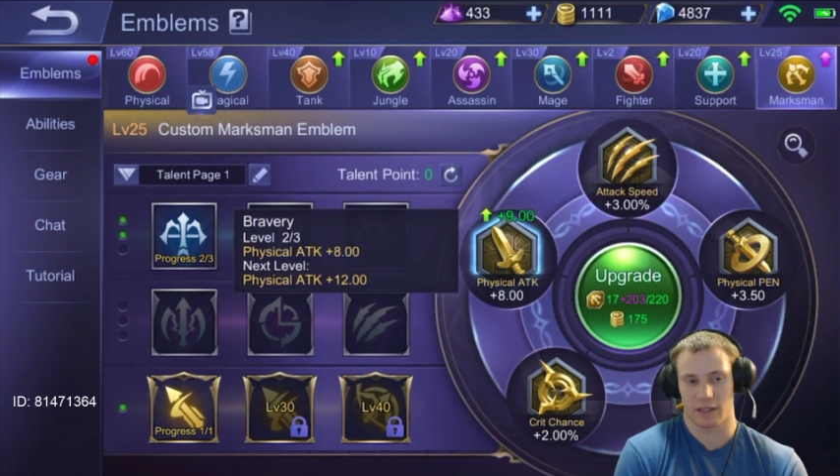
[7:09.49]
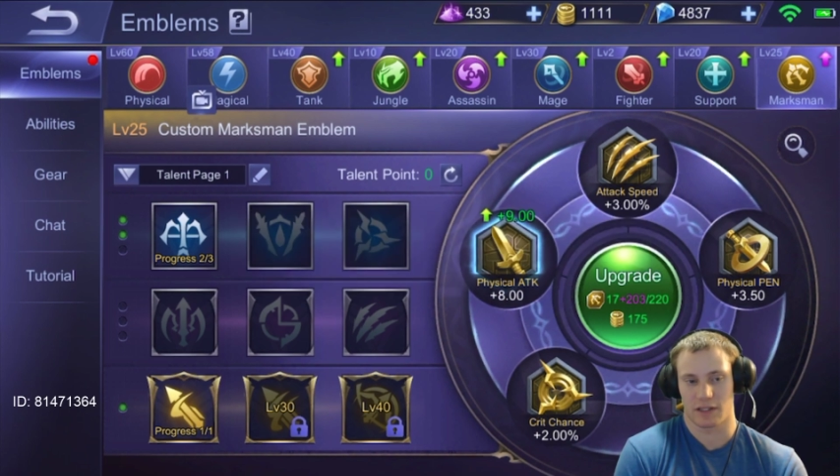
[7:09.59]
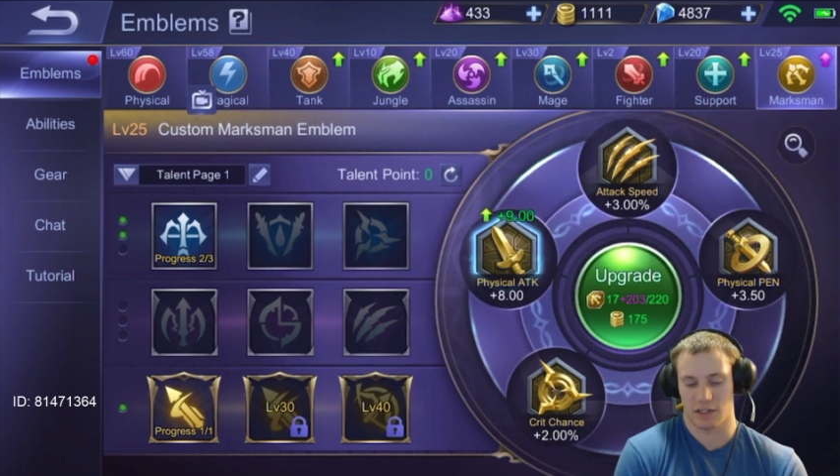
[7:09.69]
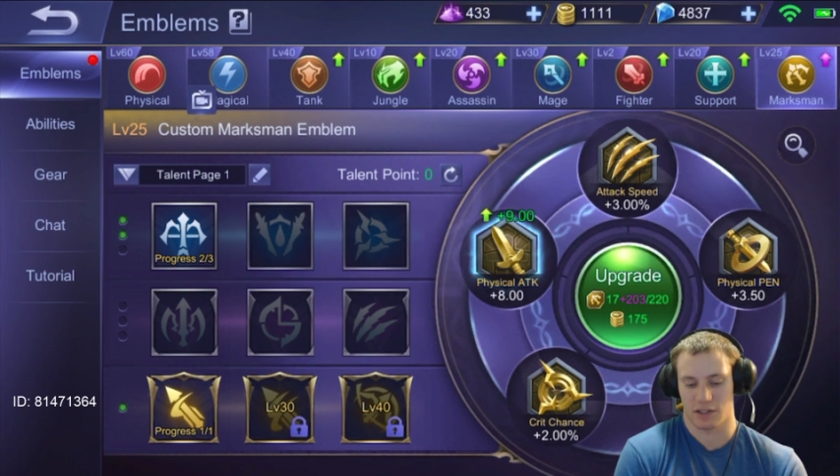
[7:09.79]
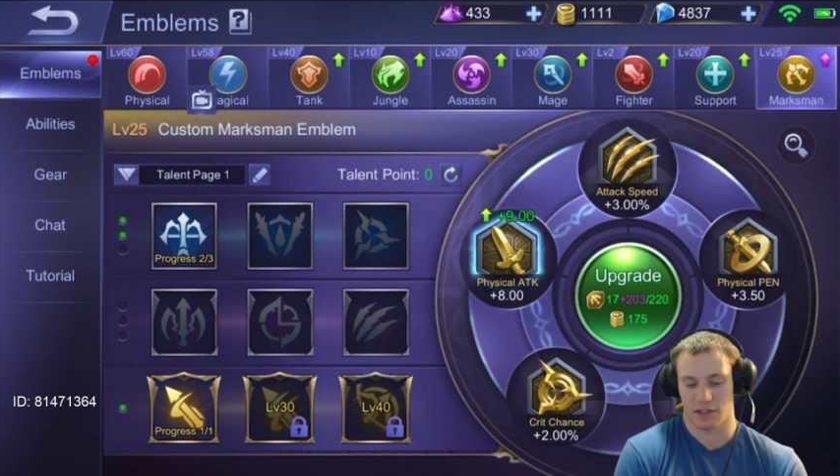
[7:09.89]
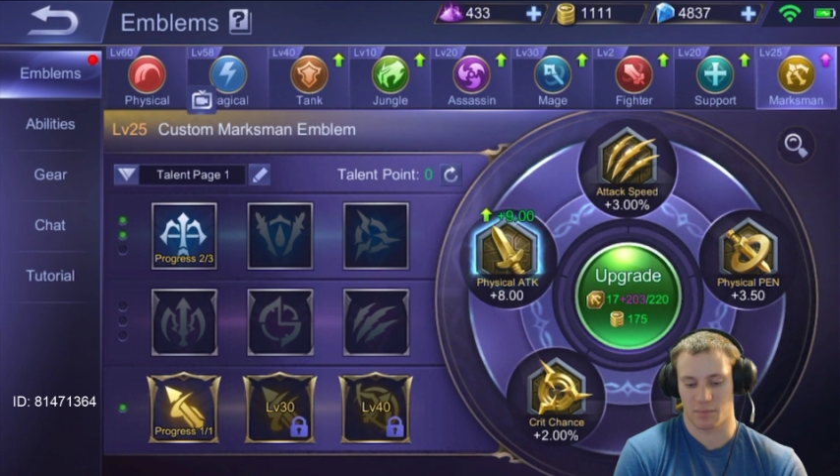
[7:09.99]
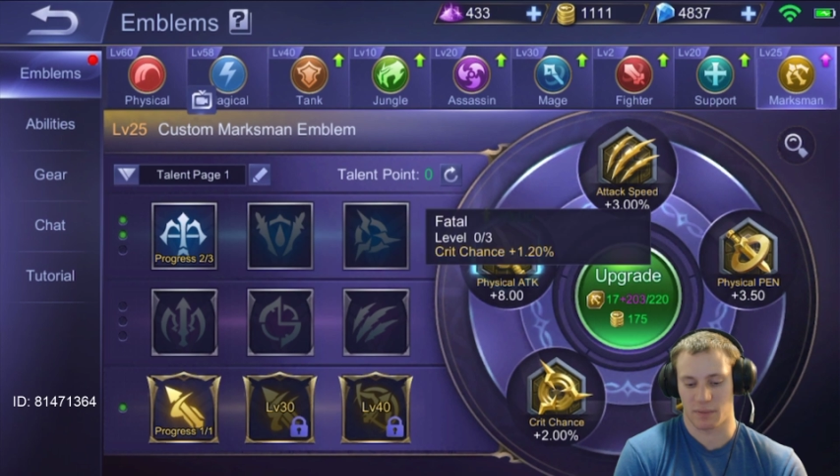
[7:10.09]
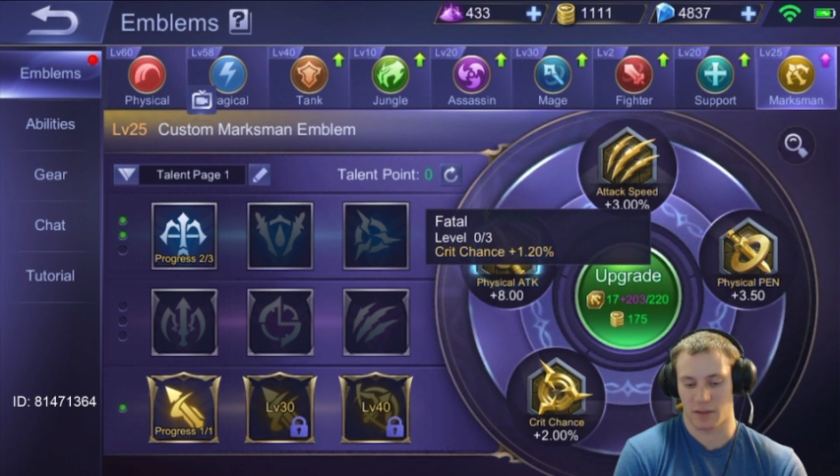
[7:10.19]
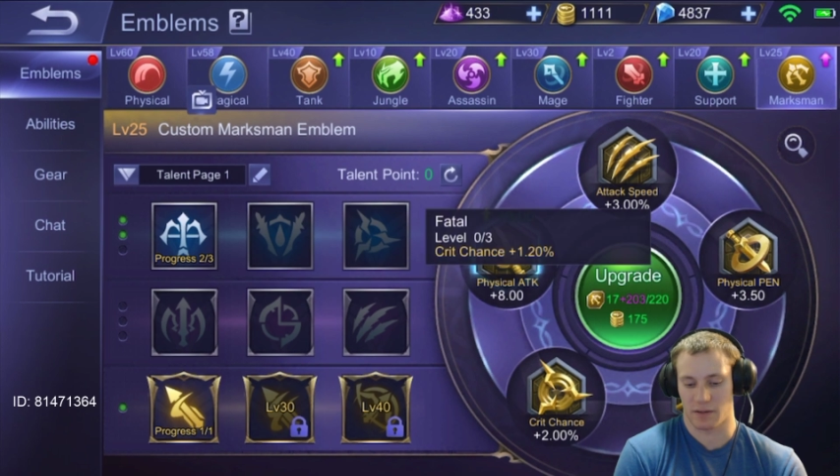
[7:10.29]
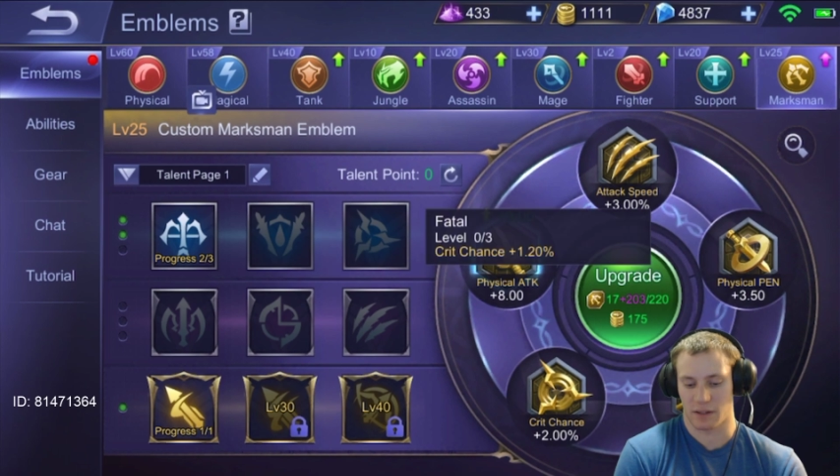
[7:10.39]
this is just
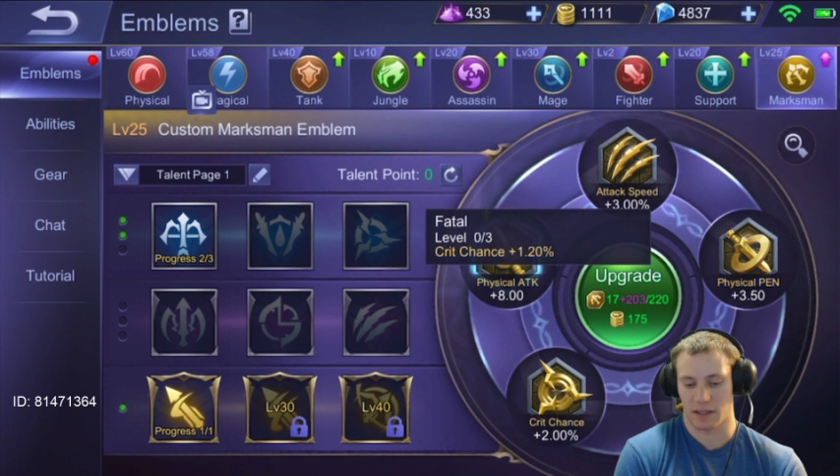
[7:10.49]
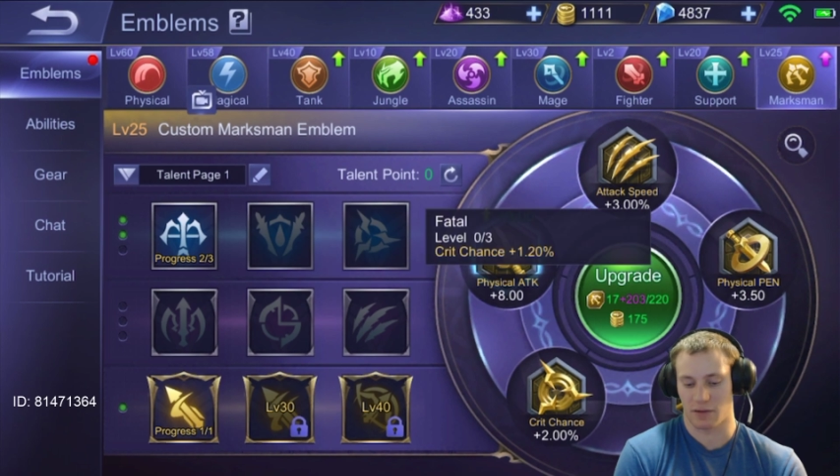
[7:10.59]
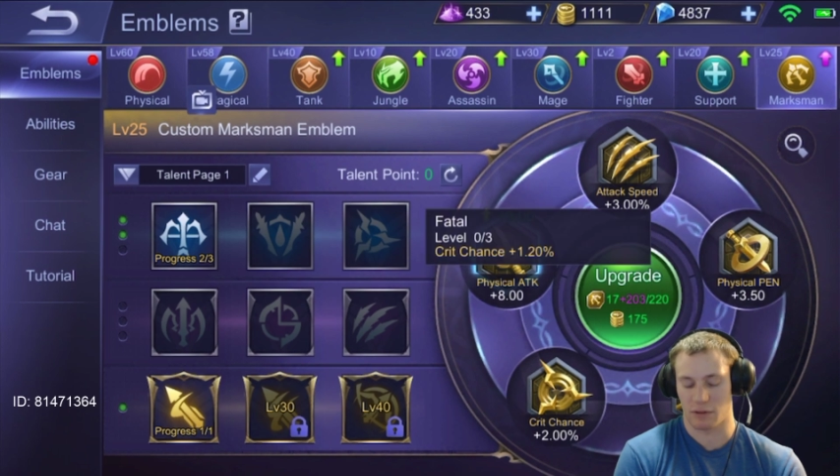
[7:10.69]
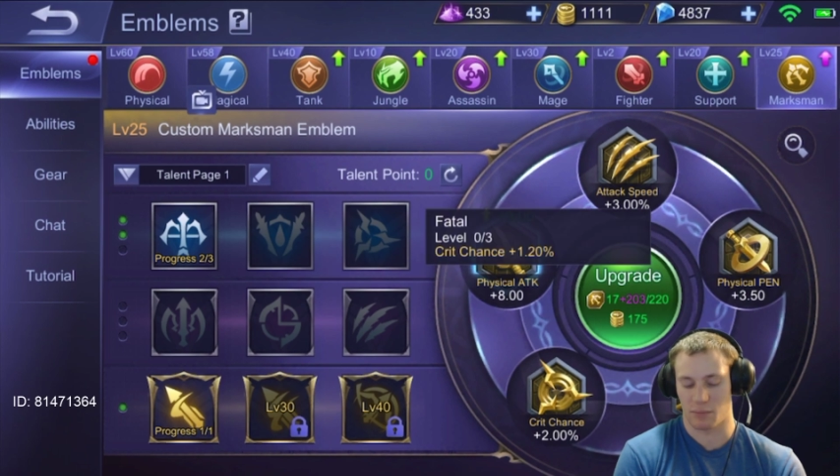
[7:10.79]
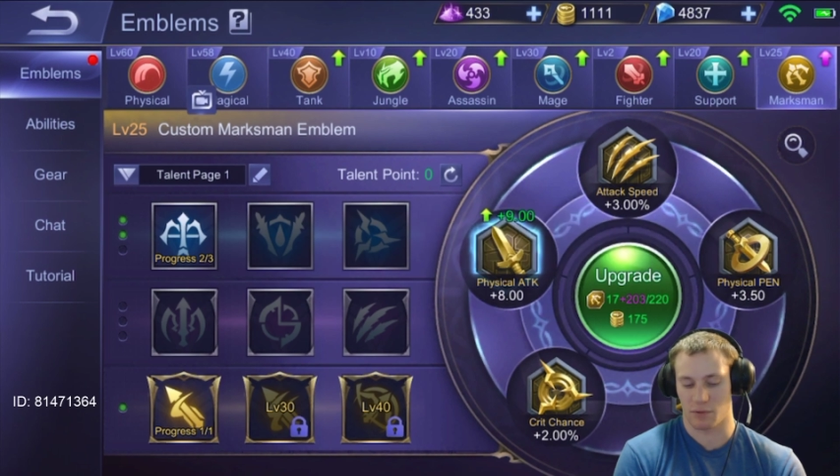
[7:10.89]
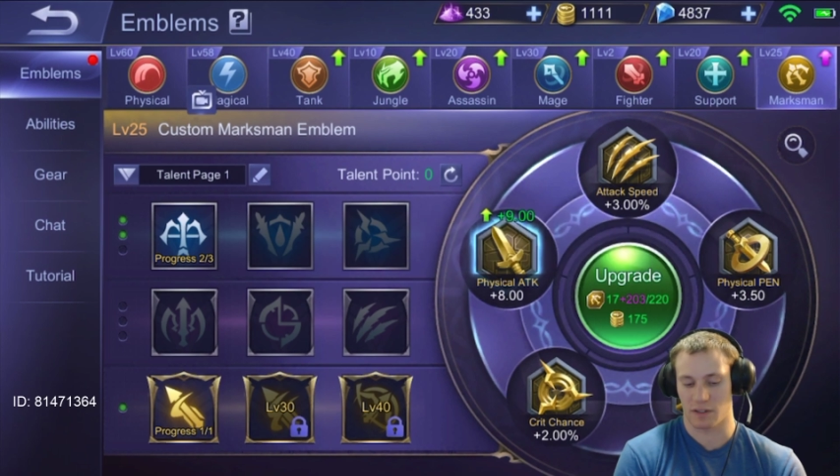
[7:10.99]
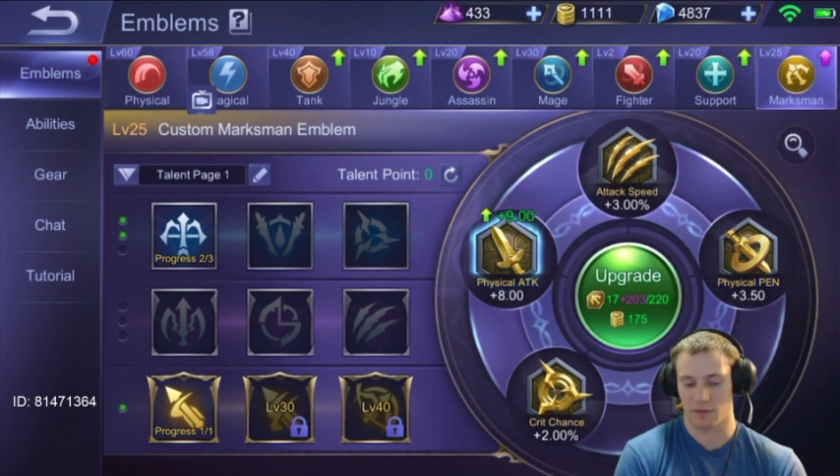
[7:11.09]
better than like 3%